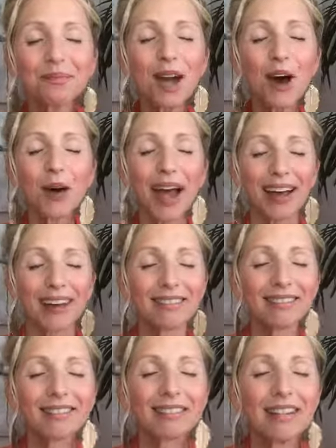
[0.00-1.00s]
Okay,
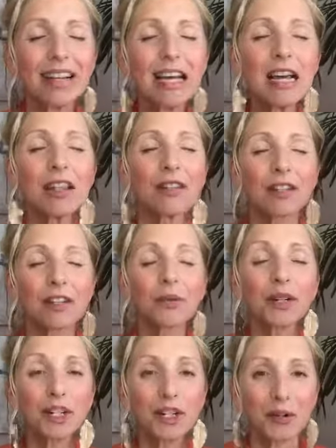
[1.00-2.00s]
this is
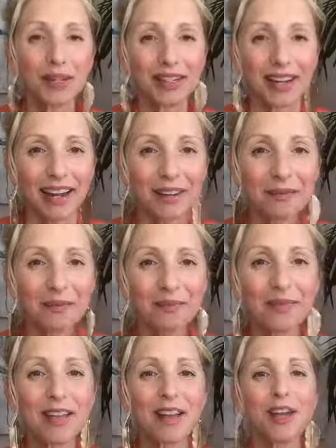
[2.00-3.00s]
what to do instead.
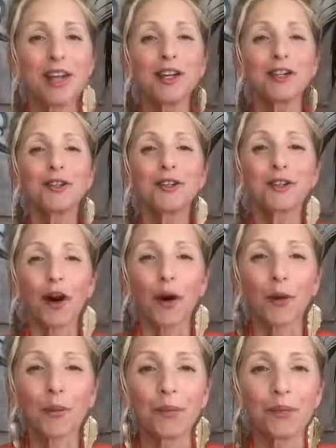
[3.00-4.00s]
So
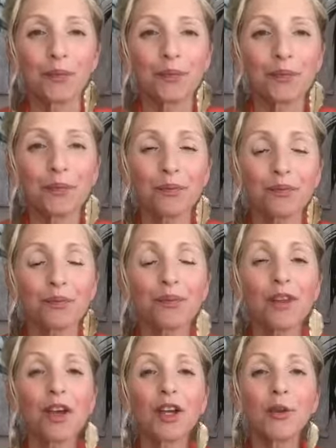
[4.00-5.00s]

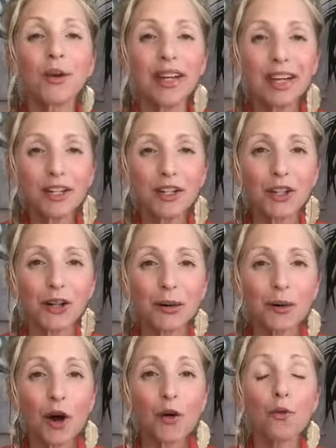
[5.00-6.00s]
you need to
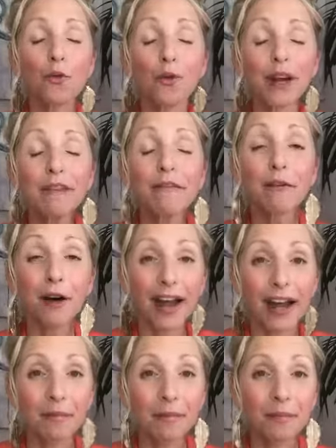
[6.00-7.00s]

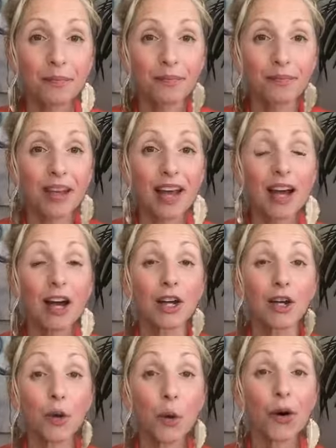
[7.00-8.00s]
reframe
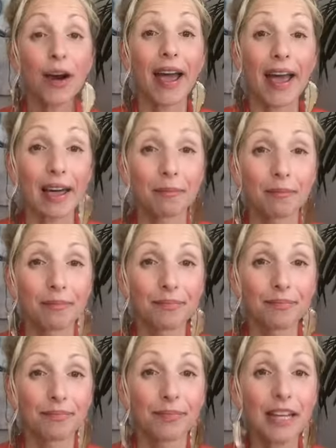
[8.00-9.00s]
your aim.
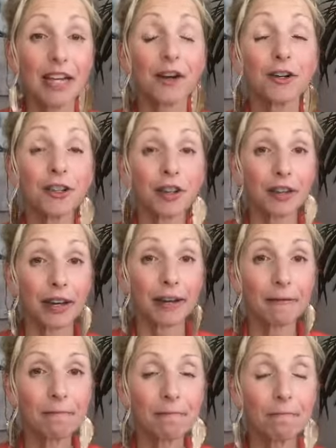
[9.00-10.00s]
Here's the thing.